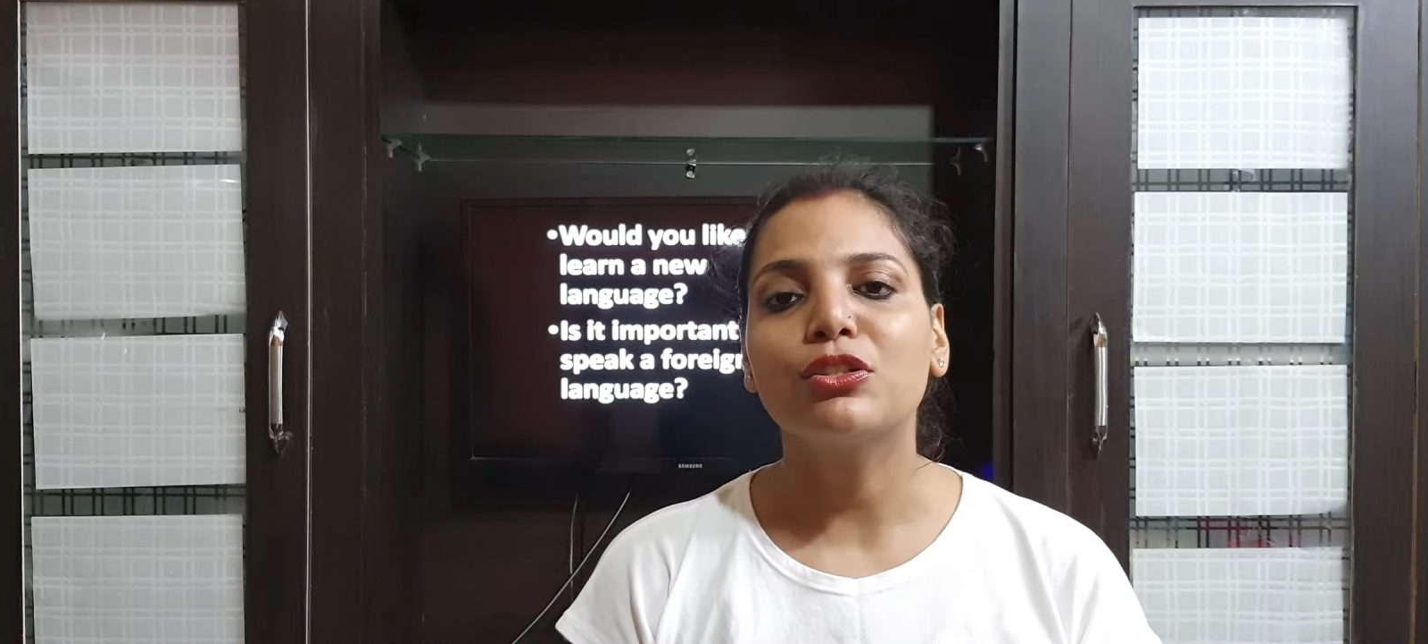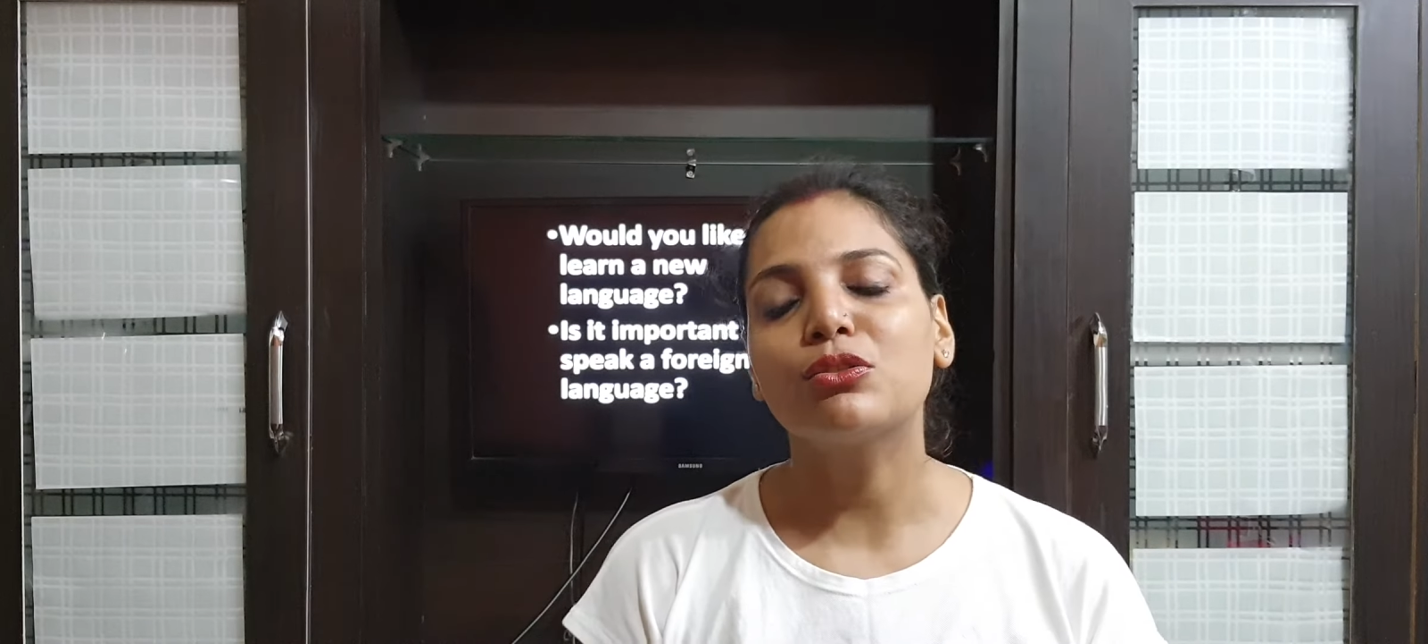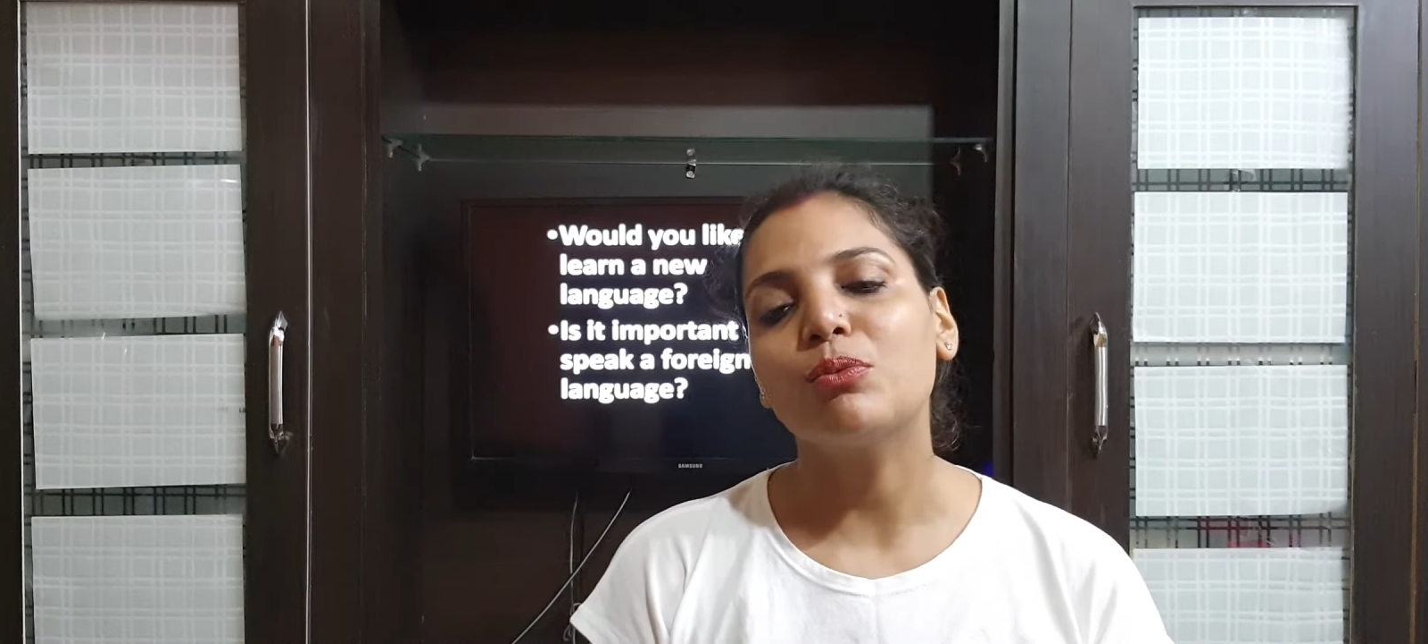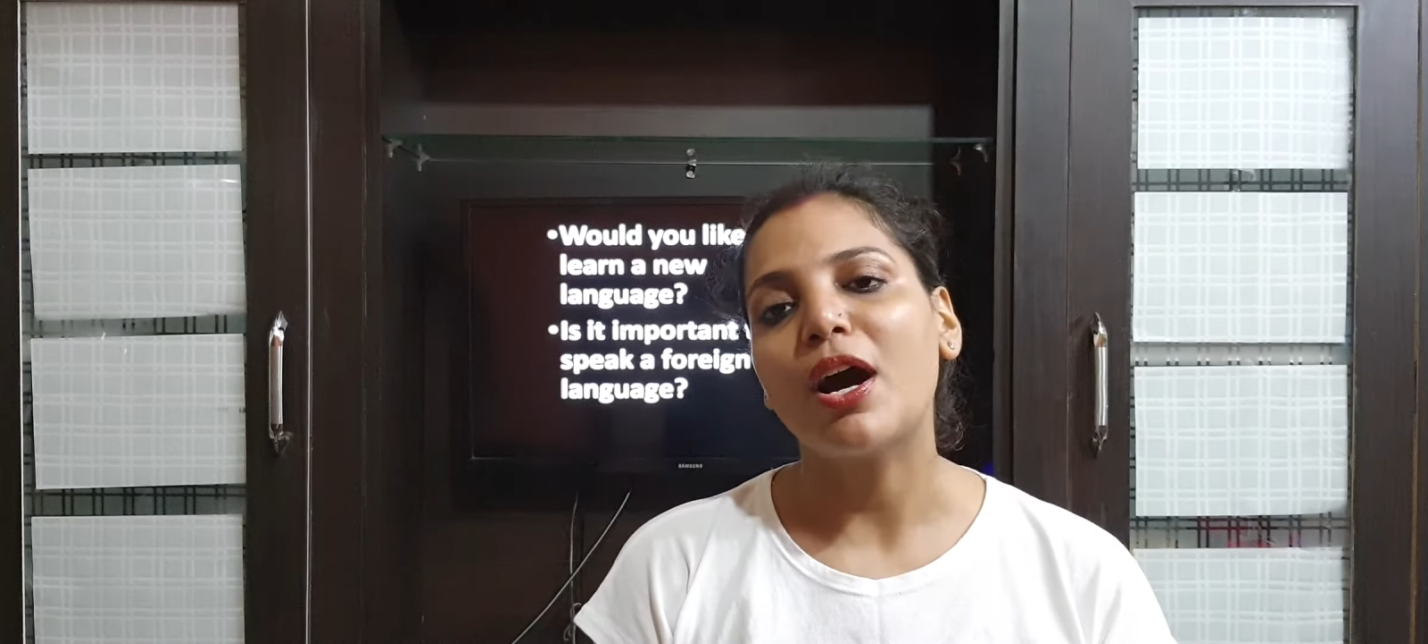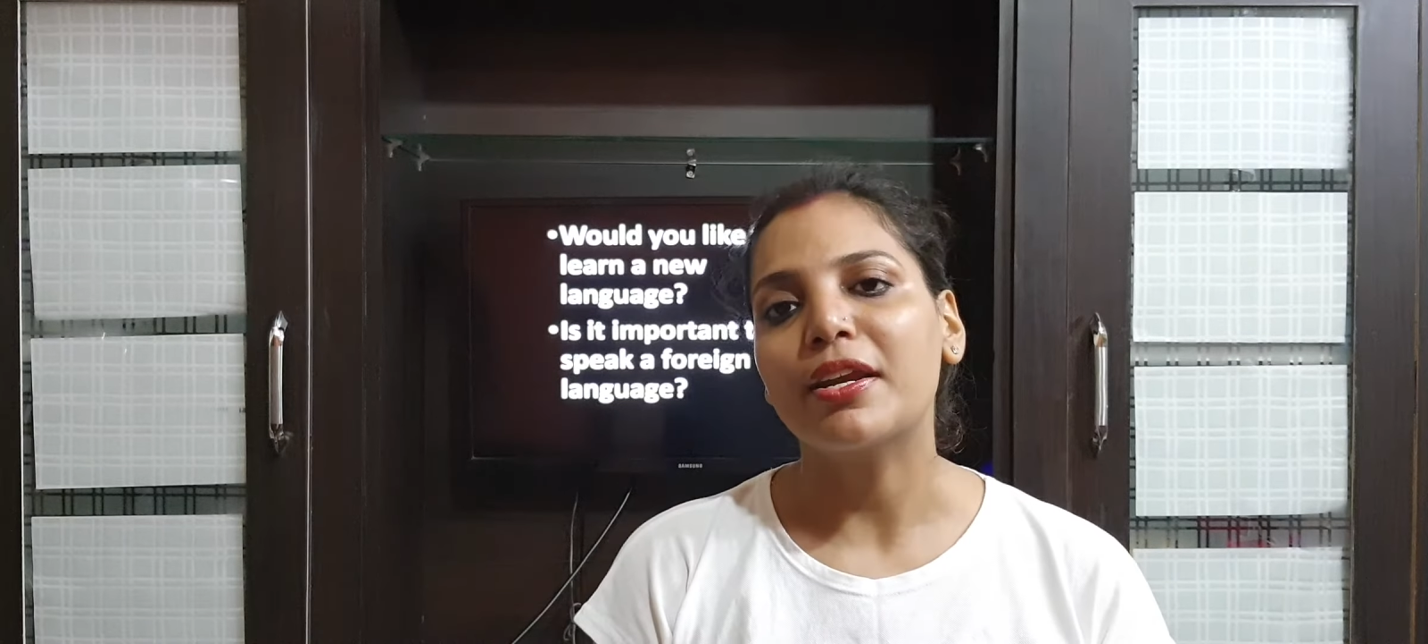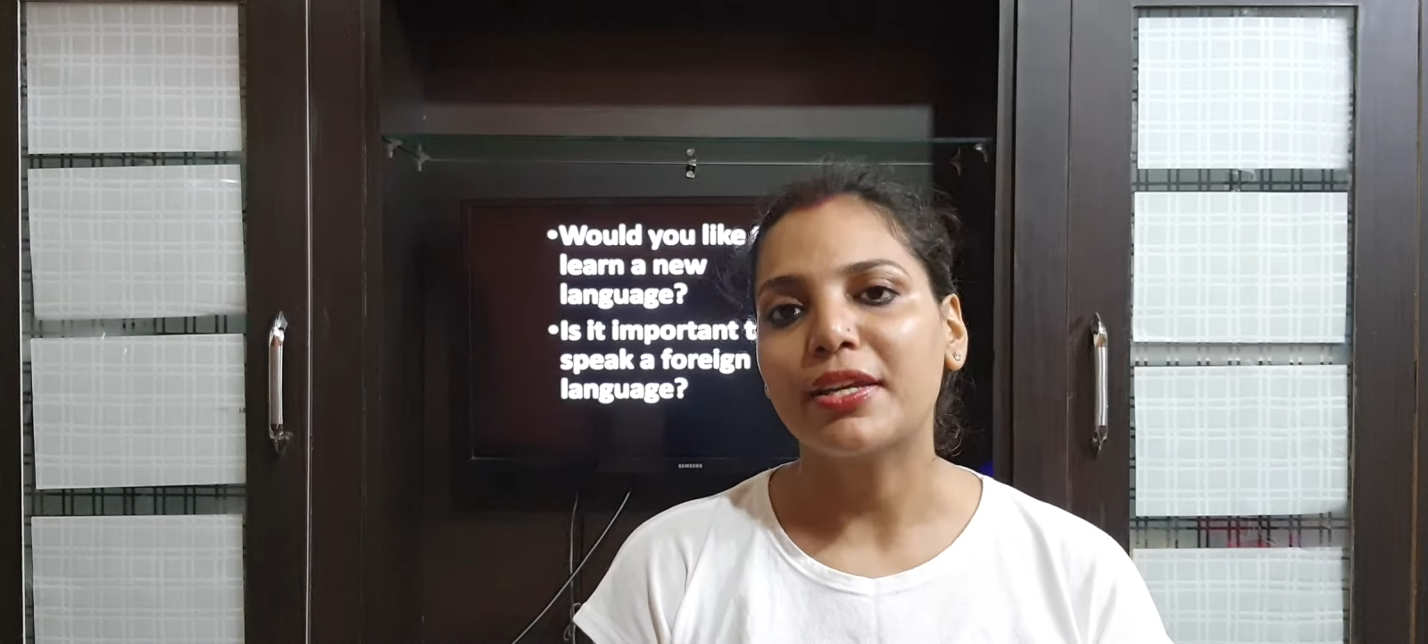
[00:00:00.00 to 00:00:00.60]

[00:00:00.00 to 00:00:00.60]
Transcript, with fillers: to our